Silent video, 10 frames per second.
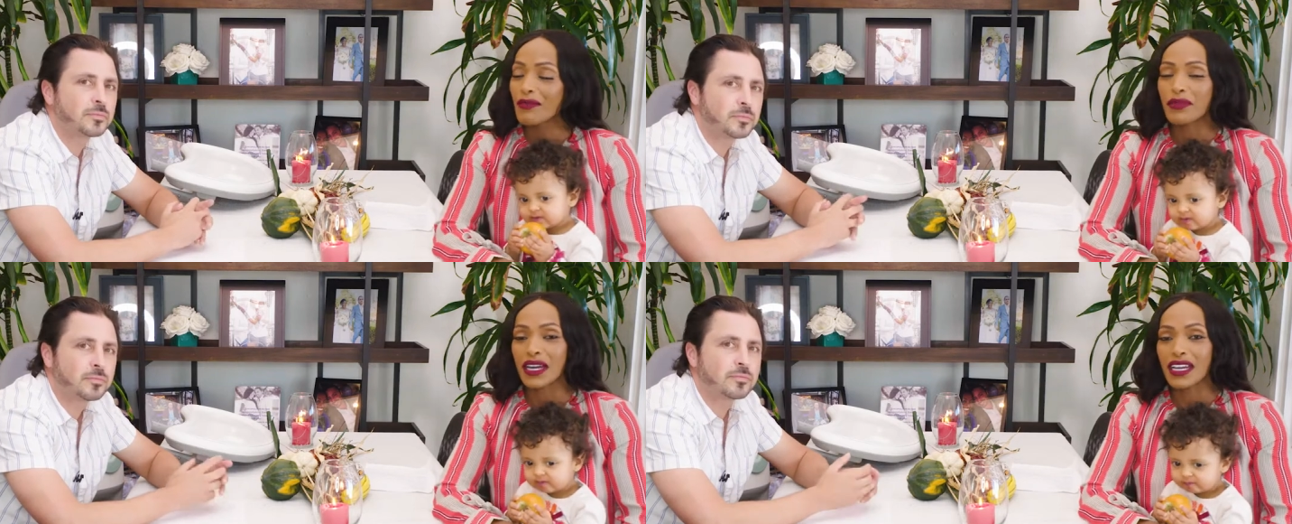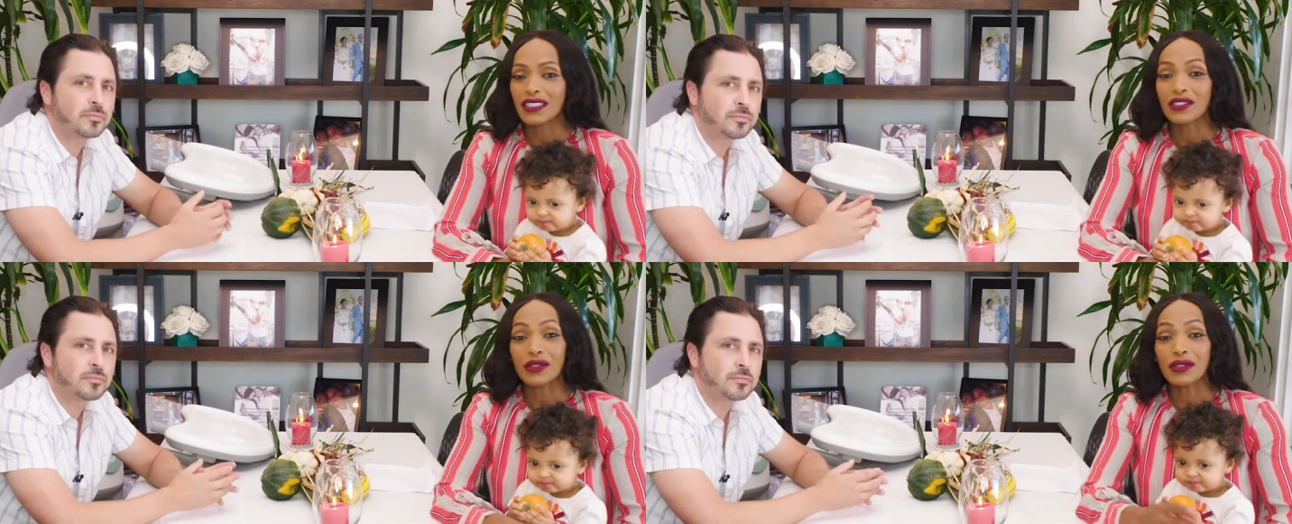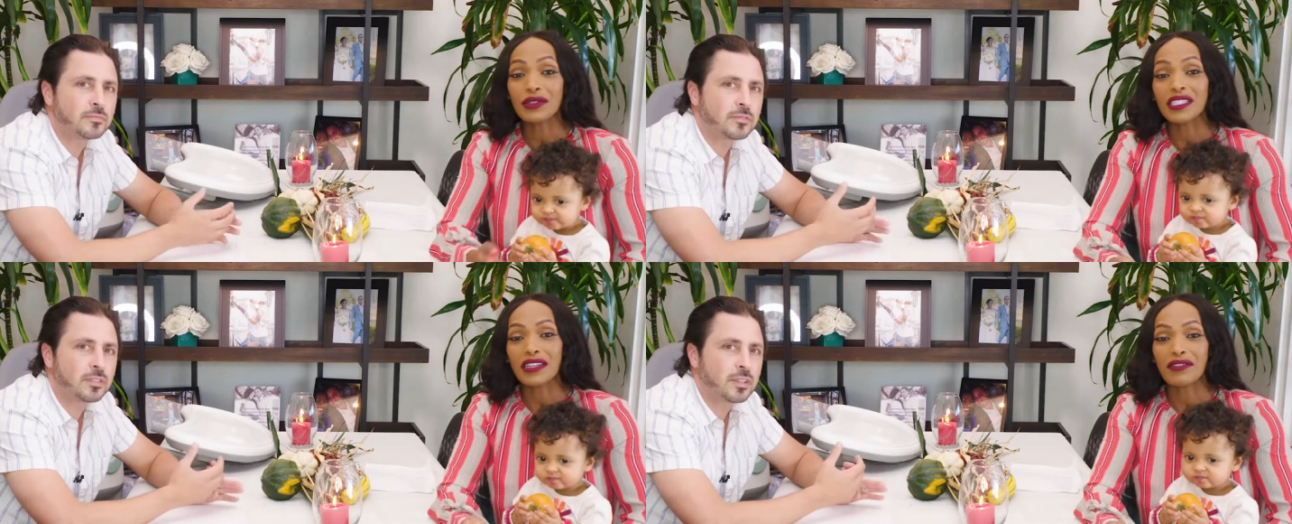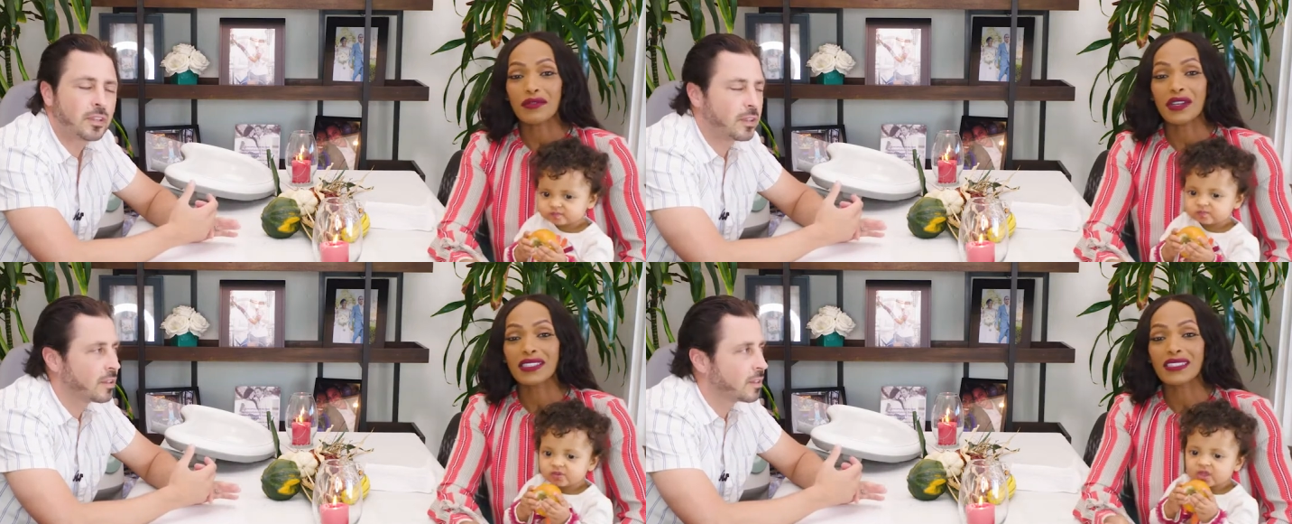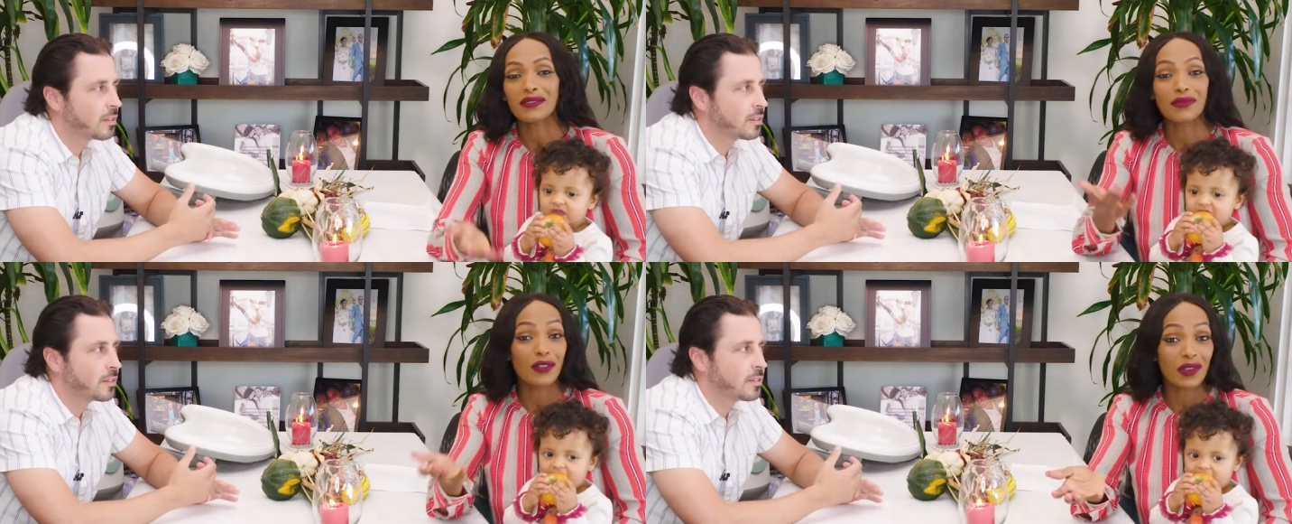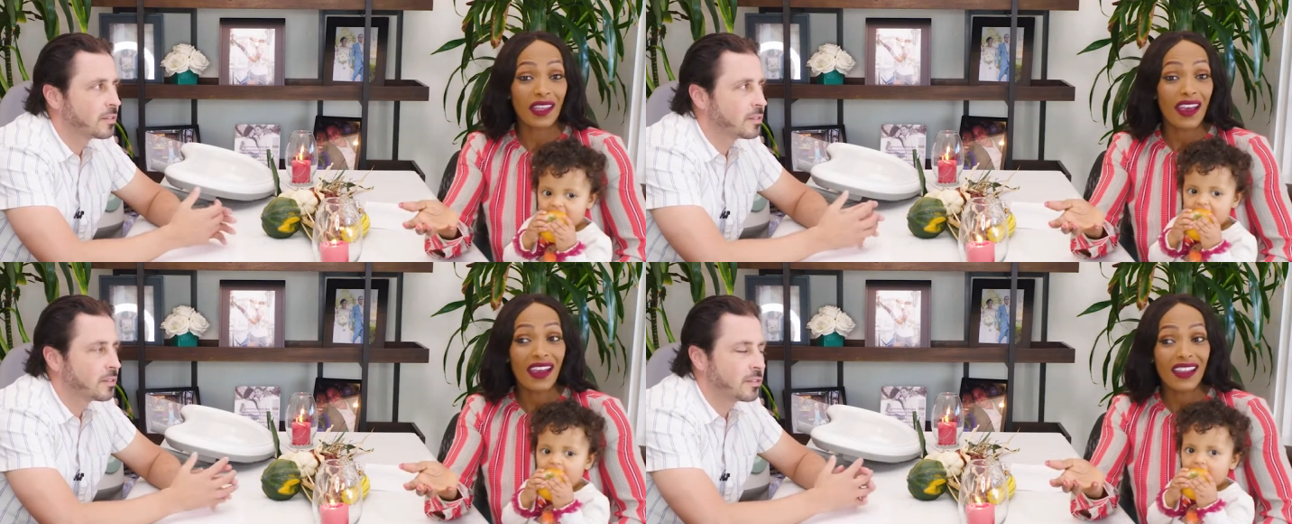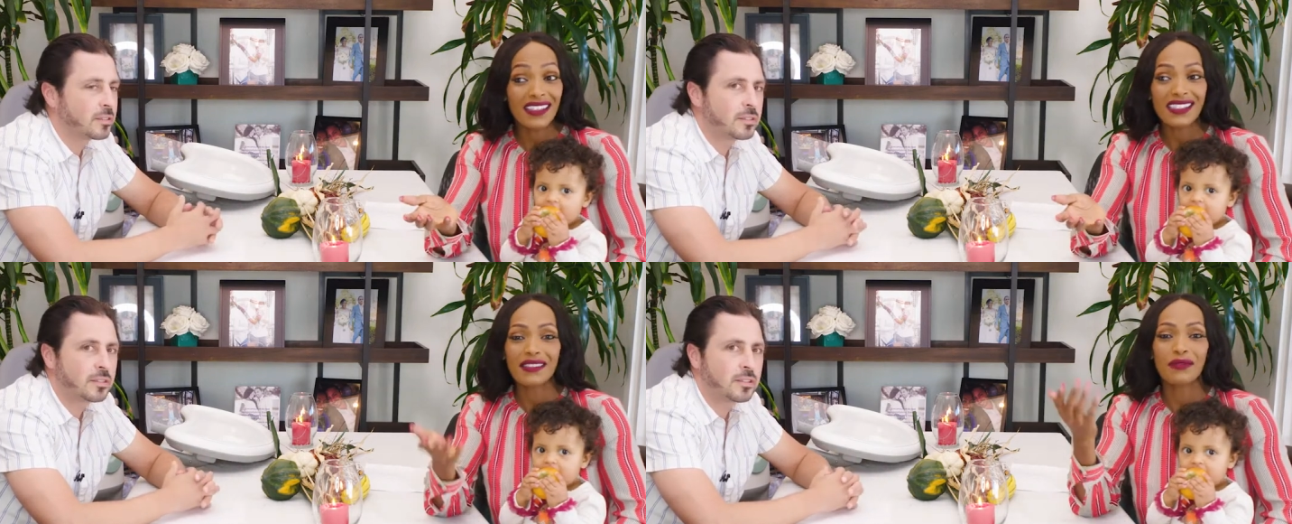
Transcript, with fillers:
Speaker 1: But to include everyone to be with us,